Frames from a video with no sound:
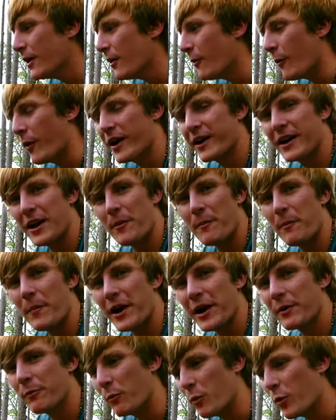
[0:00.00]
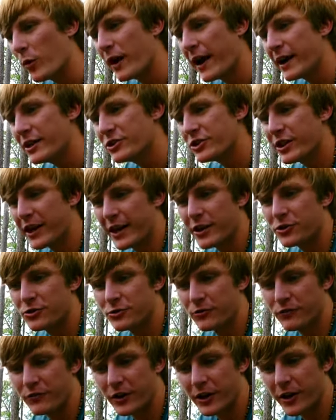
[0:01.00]
Why not make more
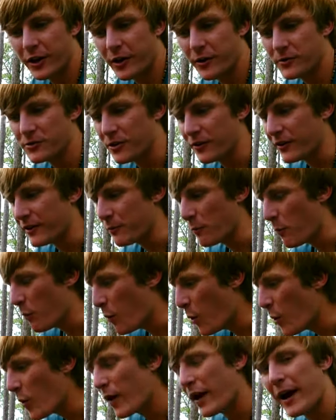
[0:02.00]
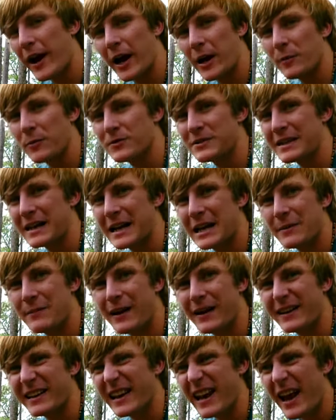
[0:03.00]
educational videos on more animals than
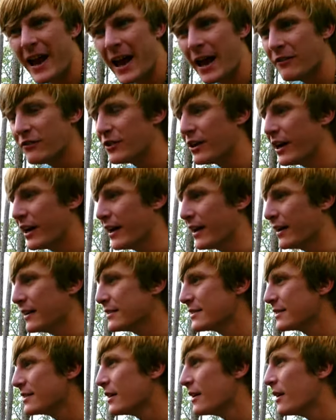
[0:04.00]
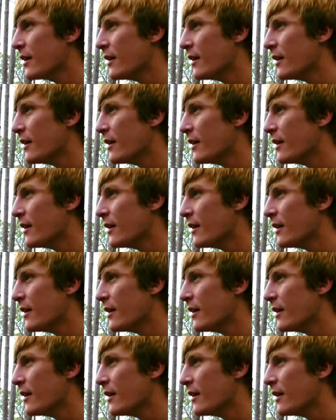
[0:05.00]
anybody ever has?